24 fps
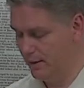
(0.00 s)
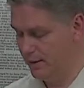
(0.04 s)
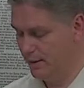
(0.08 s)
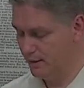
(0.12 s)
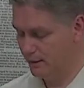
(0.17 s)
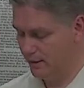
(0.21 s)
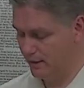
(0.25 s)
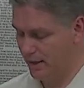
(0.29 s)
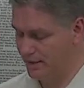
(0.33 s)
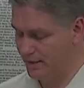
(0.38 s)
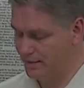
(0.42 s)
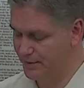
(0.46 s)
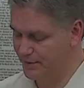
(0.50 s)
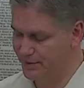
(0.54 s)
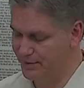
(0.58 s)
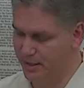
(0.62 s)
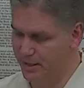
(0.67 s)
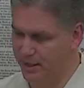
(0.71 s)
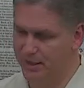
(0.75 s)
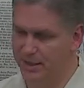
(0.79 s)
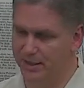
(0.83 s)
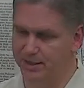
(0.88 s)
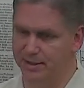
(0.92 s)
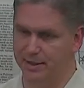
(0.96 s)
God the
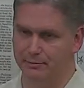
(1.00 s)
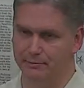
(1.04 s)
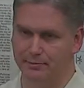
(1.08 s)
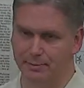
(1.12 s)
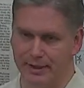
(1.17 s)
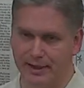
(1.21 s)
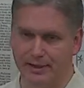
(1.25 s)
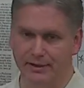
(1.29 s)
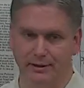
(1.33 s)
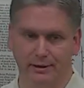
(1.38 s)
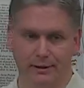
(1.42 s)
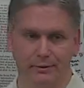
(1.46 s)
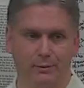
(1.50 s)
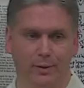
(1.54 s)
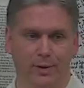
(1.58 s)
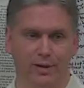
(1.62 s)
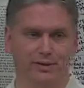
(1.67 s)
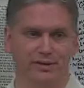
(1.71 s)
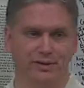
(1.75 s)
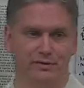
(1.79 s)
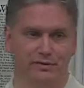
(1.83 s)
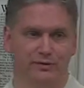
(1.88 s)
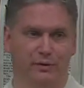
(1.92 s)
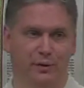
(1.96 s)
Son. And then Peter was
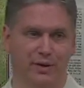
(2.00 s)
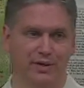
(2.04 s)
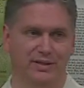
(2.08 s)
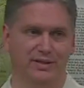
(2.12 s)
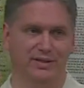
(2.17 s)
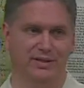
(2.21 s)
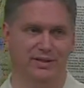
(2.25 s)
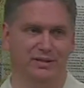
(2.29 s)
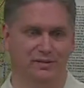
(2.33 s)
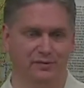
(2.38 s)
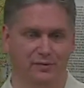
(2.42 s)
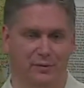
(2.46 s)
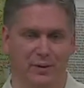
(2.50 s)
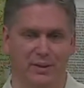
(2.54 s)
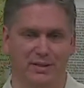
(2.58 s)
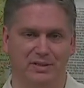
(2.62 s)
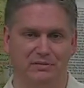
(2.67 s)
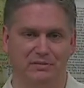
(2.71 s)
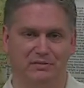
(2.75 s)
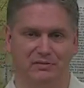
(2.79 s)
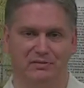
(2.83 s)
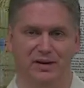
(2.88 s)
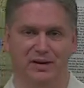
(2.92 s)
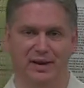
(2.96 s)
the voice, the voice
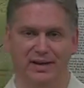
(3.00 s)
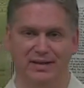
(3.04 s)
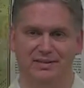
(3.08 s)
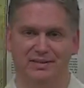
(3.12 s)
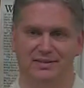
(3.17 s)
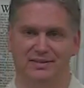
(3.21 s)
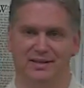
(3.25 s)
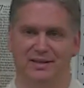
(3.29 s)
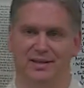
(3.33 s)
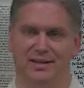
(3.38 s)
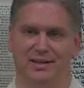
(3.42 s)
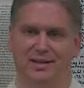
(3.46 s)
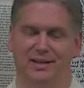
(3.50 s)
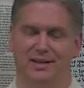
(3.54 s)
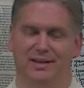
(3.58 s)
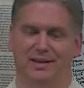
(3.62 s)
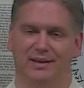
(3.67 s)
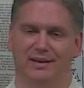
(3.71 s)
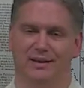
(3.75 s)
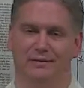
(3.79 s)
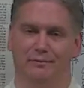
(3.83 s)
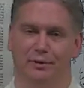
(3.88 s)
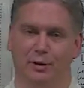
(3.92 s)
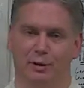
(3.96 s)
and face
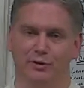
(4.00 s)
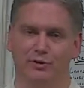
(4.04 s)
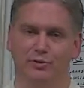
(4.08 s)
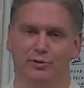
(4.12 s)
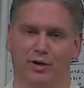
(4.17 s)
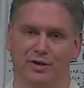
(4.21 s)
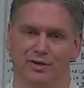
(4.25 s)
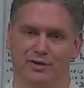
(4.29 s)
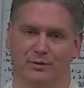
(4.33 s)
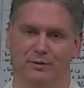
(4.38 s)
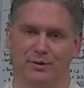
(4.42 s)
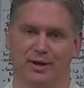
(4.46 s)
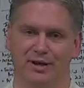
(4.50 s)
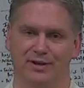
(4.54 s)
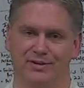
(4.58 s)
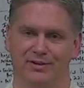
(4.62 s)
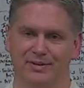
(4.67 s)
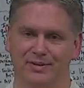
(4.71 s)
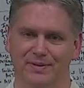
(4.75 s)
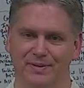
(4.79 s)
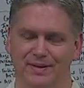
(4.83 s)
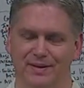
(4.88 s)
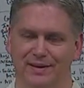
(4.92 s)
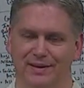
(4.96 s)
post
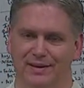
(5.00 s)
resurrection.